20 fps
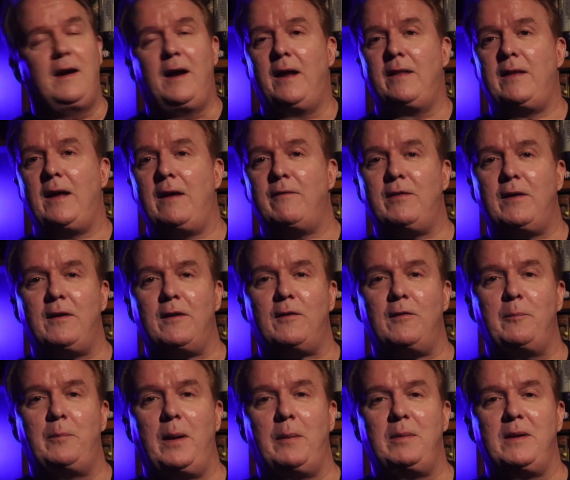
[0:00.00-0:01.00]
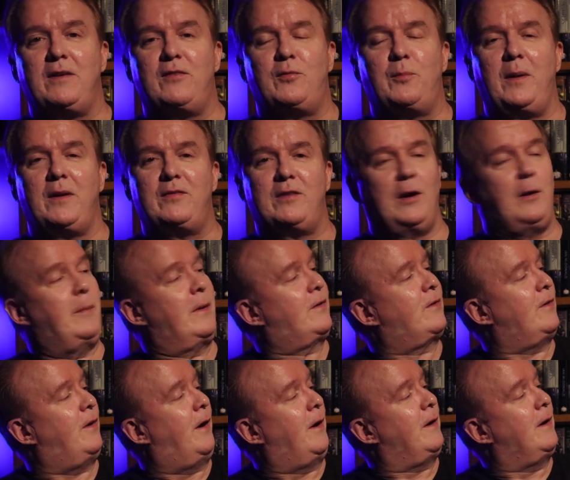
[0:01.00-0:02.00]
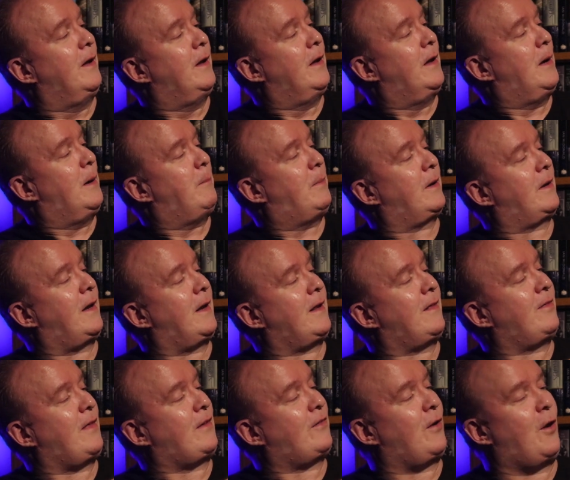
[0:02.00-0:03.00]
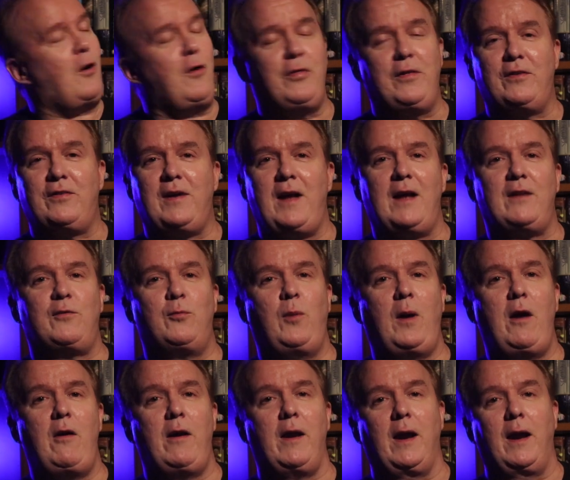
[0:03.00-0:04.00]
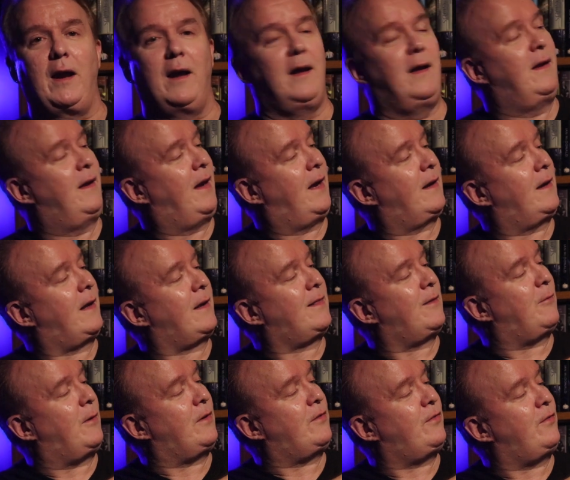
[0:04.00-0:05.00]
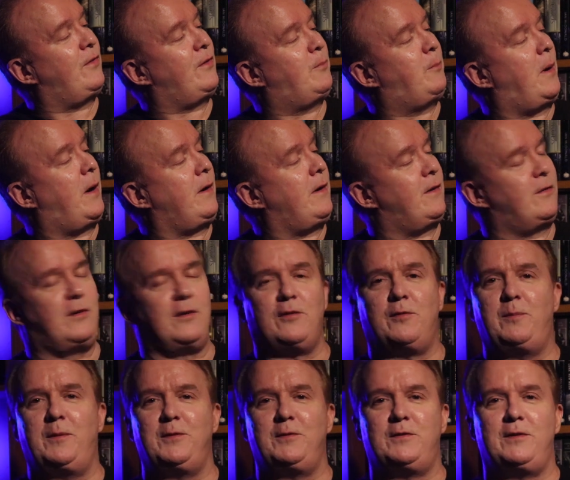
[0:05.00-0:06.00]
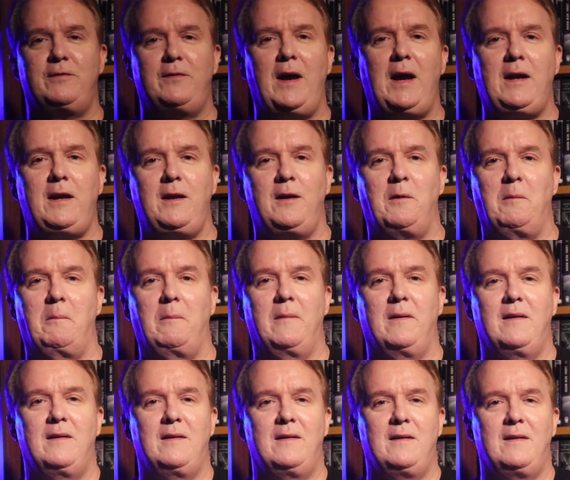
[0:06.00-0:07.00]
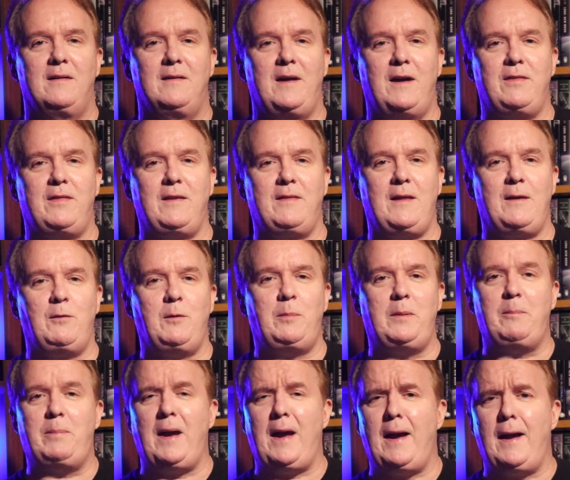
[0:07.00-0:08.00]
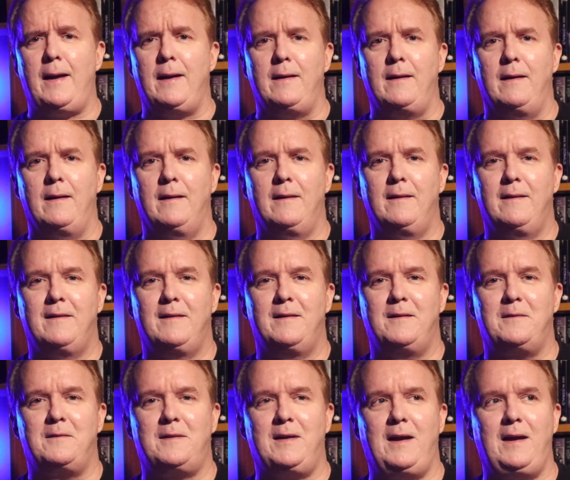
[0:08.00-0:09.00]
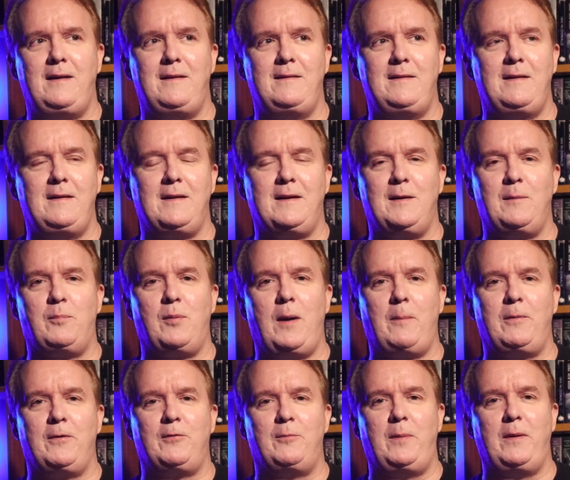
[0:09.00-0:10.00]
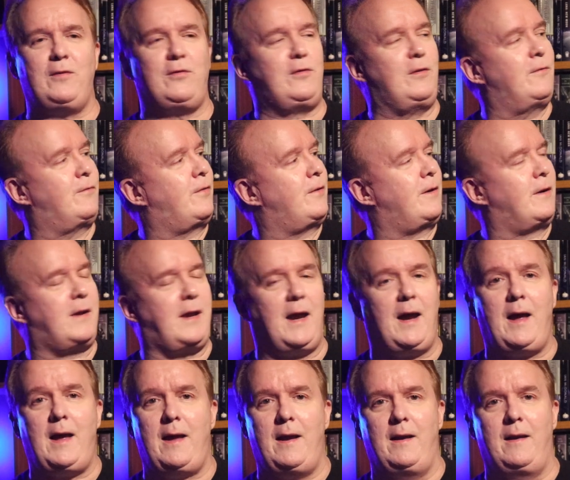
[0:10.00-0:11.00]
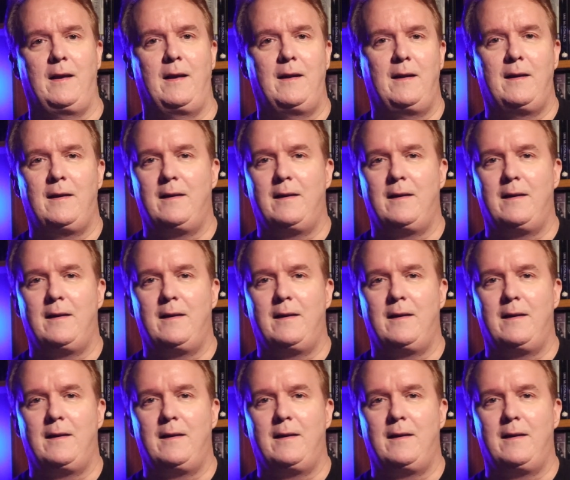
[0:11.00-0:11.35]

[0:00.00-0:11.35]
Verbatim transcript: And they have their little bubbly space helmets on. But, like, that's all this cat's wearing. And, like, the rest of his body is exposed to vacuum. I think that would be bad, okay? You need to get a proper spacesuit for your cat.